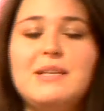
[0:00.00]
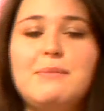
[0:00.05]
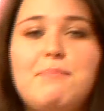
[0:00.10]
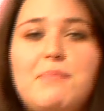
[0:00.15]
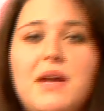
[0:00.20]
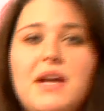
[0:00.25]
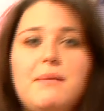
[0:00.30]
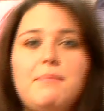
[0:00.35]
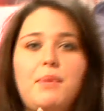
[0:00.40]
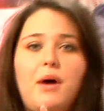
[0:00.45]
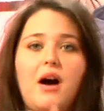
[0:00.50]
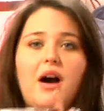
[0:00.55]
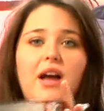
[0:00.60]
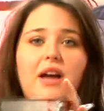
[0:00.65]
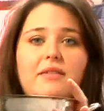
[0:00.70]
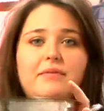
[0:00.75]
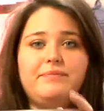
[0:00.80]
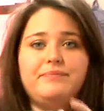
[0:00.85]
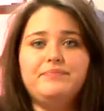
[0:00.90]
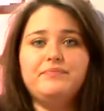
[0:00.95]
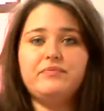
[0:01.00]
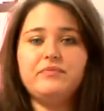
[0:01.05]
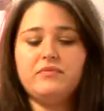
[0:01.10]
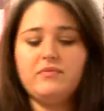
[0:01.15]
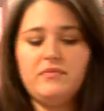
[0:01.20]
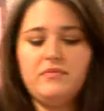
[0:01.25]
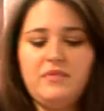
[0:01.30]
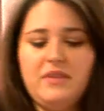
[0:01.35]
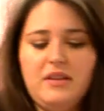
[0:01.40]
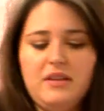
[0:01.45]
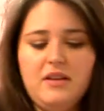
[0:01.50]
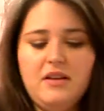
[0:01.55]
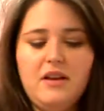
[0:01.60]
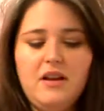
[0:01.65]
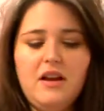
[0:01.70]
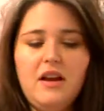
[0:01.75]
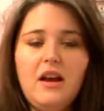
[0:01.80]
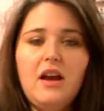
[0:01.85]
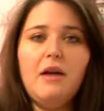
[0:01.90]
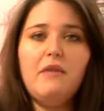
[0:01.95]
is a big pot,
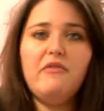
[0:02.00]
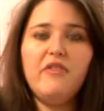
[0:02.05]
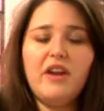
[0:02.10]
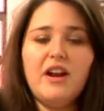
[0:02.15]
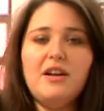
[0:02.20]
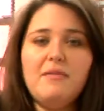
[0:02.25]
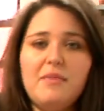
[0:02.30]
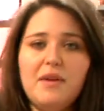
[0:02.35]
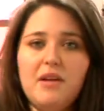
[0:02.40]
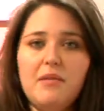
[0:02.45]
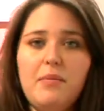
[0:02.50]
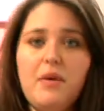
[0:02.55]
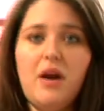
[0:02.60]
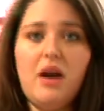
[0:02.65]
a very big